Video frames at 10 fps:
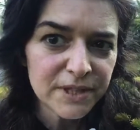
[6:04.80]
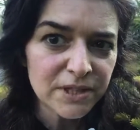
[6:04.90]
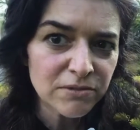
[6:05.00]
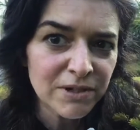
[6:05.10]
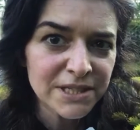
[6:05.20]

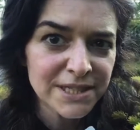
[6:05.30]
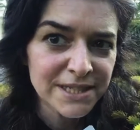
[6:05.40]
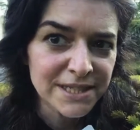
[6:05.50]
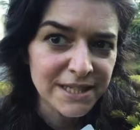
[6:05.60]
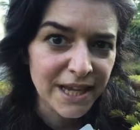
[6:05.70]
wants to
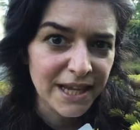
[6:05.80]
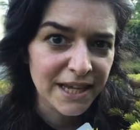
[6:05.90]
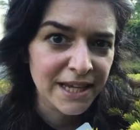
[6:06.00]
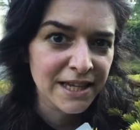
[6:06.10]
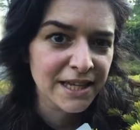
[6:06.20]
say
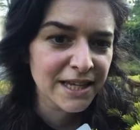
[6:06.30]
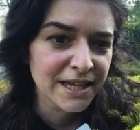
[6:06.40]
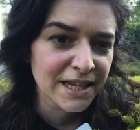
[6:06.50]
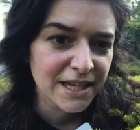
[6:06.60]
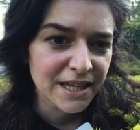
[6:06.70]

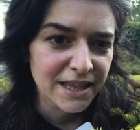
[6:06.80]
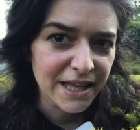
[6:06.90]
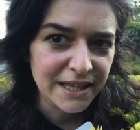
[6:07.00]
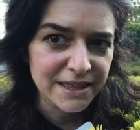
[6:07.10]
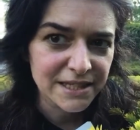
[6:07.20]

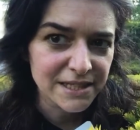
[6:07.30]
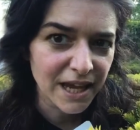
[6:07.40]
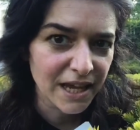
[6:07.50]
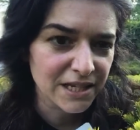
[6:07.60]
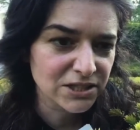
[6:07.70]
that this
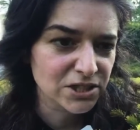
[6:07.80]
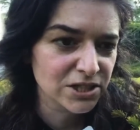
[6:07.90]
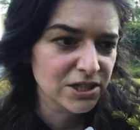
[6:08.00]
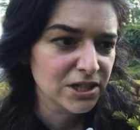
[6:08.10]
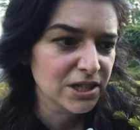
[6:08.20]
hedge
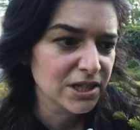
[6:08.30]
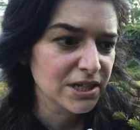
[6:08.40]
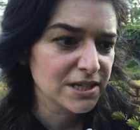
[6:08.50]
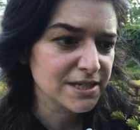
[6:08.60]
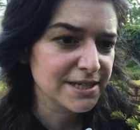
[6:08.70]

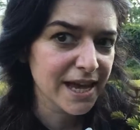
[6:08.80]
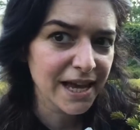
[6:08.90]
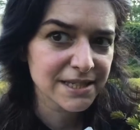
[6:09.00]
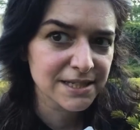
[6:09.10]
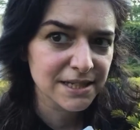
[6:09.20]
is a
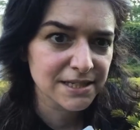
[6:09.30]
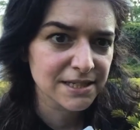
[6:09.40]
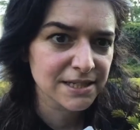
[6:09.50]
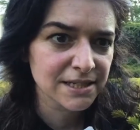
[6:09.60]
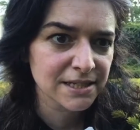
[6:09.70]

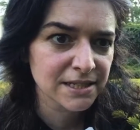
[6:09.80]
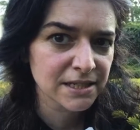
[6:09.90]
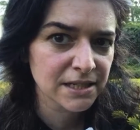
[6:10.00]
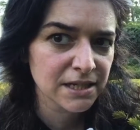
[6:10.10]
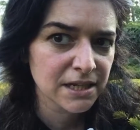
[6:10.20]
taxus.
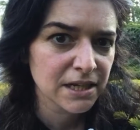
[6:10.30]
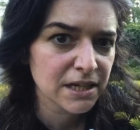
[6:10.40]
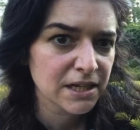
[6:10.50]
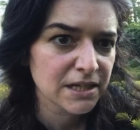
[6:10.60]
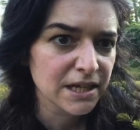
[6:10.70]

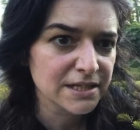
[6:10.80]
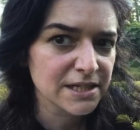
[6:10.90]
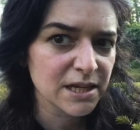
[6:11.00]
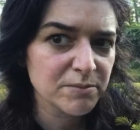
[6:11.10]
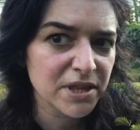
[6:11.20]
That's the
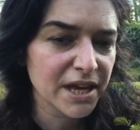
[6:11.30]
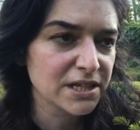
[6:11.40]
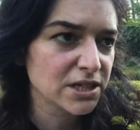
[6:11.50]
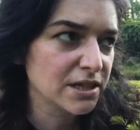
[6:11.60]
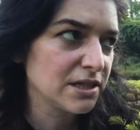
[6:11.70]
name of the
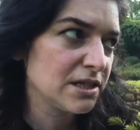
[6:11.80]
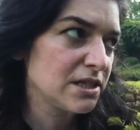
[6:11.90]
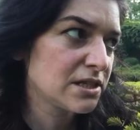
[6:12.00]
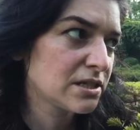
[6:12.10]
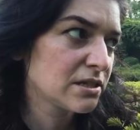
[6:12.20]
hedge. And
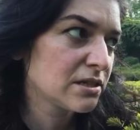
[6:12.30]
these